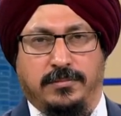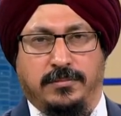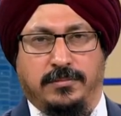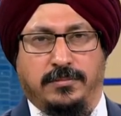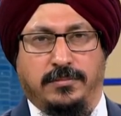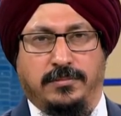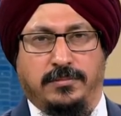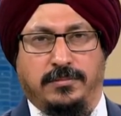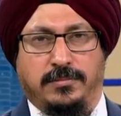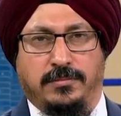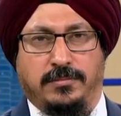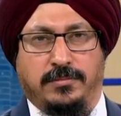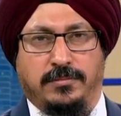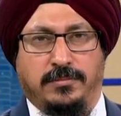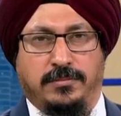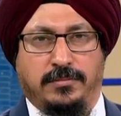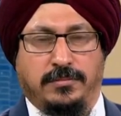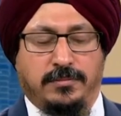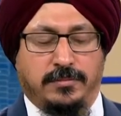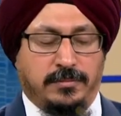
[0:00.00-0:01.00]

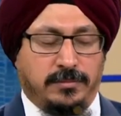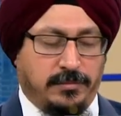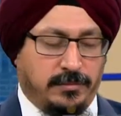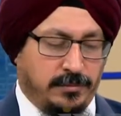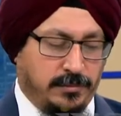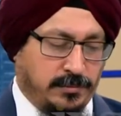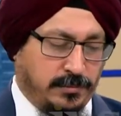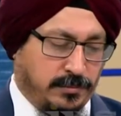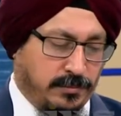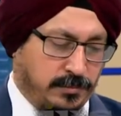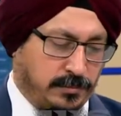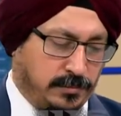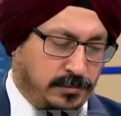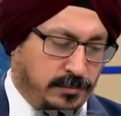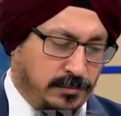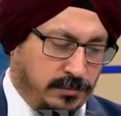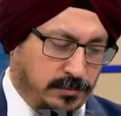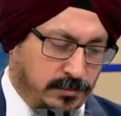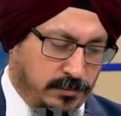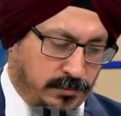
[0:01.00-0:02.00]

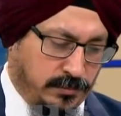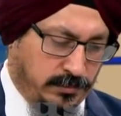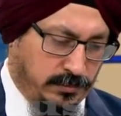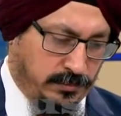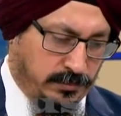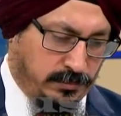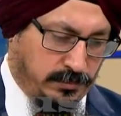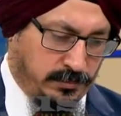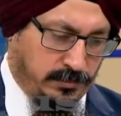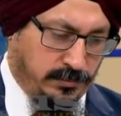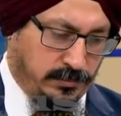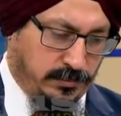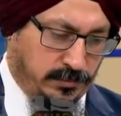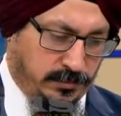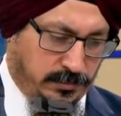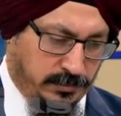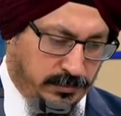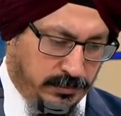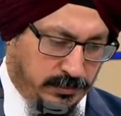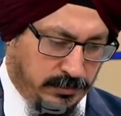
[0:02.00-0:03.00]

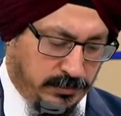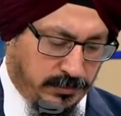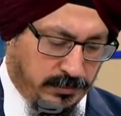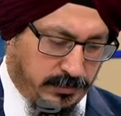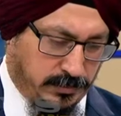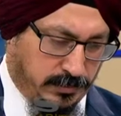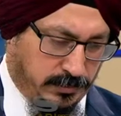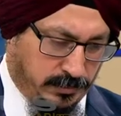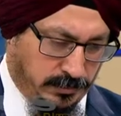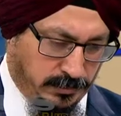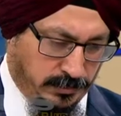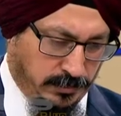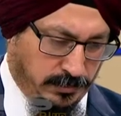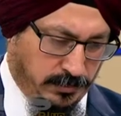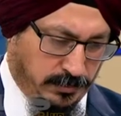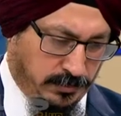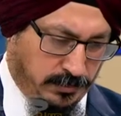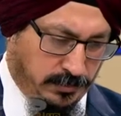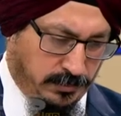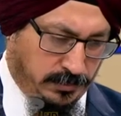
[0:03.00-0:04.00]

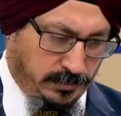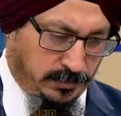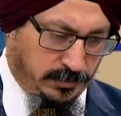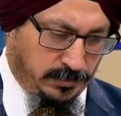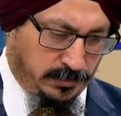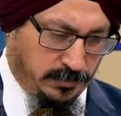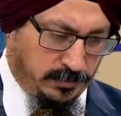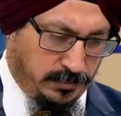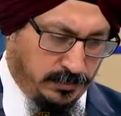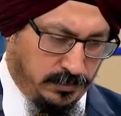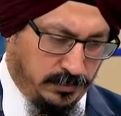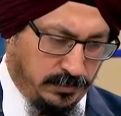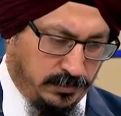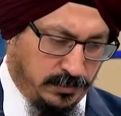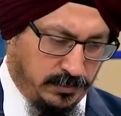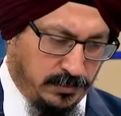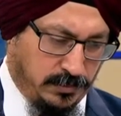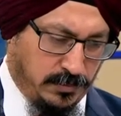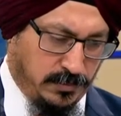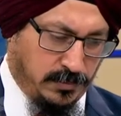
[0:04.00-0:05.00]

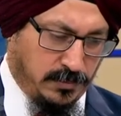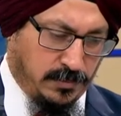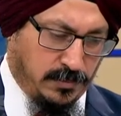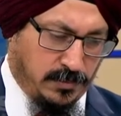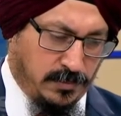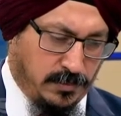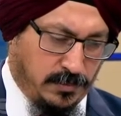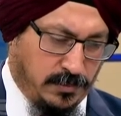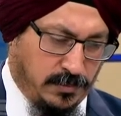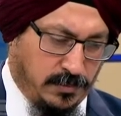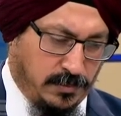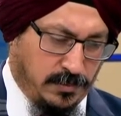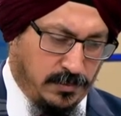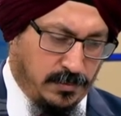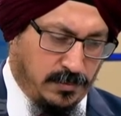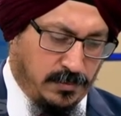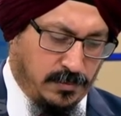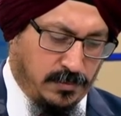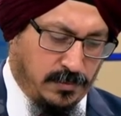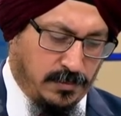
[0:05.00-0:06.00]

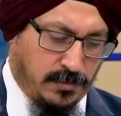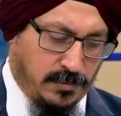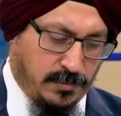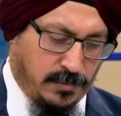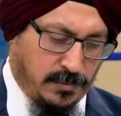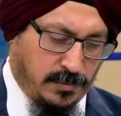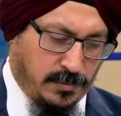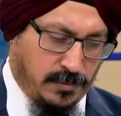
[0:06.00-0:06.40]
[no speech]